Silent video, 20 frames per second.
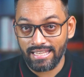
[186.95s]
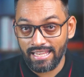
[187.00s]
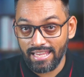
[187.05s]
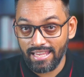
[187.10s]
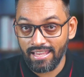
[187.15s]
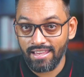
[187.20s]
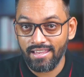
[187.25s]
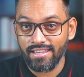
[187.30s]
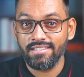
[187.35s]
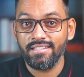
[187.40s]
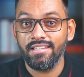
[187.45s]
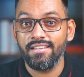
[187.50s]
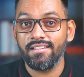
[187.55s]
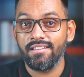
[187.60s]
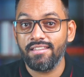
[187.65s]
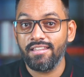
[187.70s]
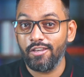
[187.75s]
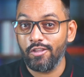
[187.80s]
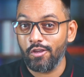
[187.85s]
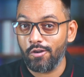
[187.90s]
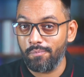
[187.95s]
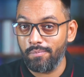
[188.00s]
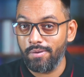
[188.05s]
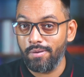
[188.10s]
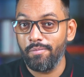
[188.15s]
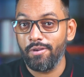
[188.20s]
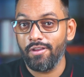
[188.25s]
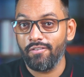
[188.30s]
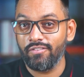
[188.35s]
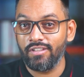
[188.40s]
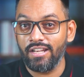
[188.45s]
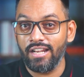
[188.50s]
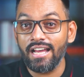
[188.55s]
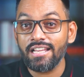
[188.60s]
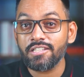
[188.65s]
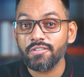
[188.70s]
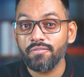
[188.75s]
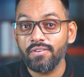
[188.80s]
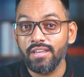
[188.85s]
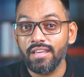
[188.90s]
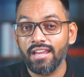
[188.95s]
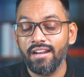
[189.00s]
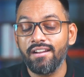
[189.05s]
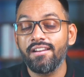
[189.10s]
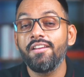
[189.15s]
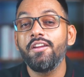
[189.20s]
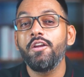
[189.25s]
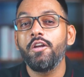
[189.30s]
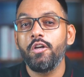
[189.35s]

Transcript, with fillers: hazier than your memory of the last weekend,